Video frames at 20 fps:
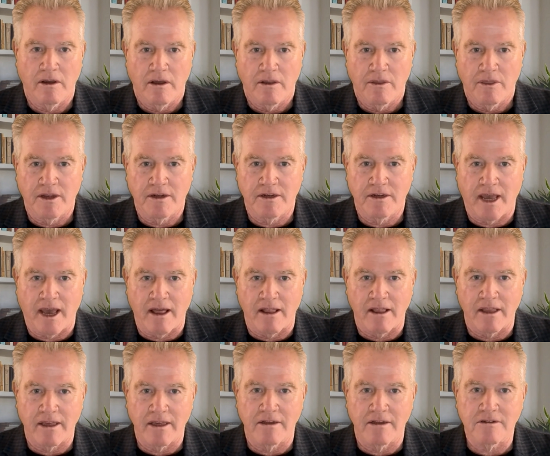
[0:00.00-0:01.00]
The
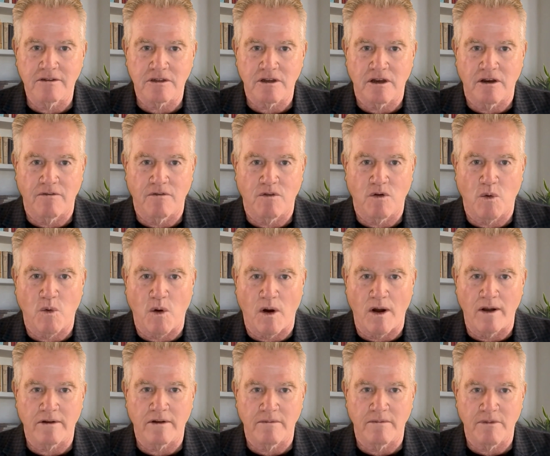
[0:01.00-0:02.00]
Dalliance of
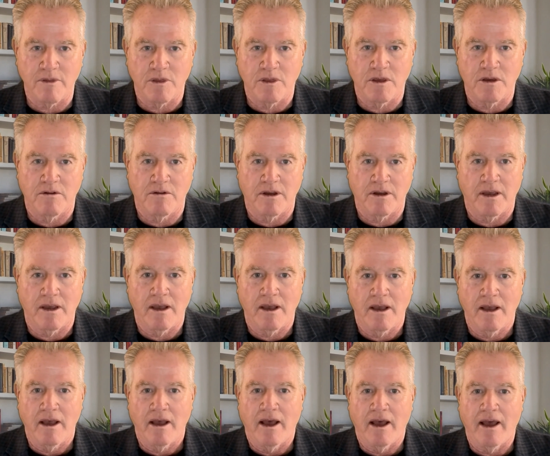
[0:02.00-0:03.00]
Quantum Theory
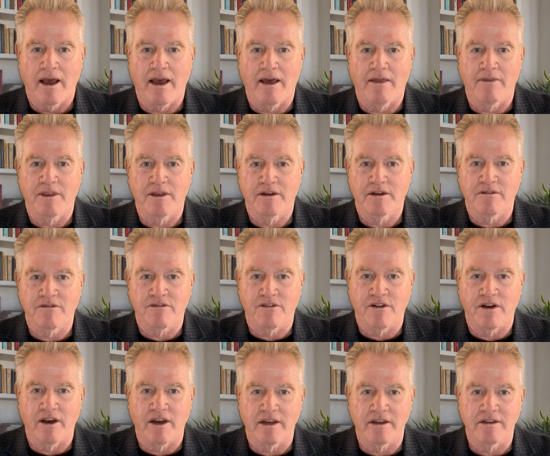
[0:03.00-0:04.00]
and the
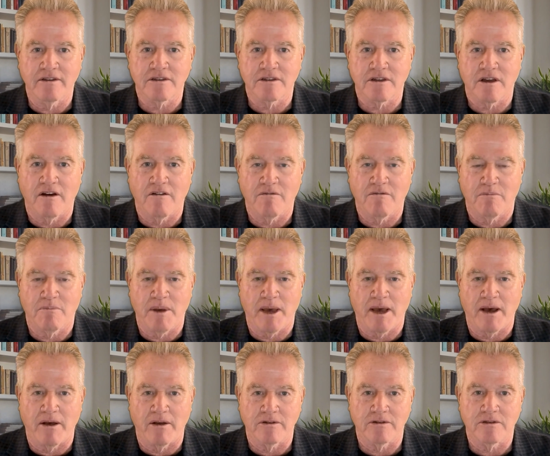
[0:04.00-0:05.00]
Defiance of
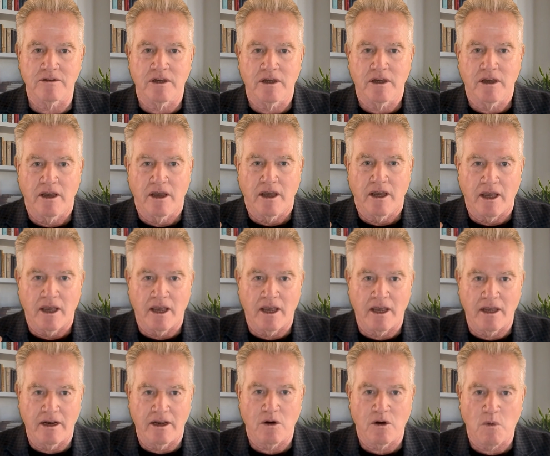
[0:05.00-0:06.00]
Bell's
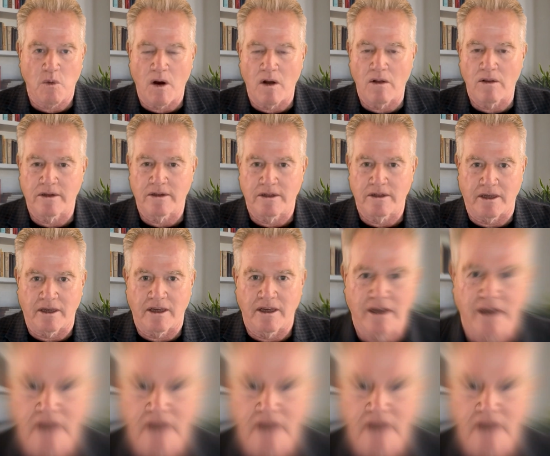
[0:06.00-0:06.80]
Inequality.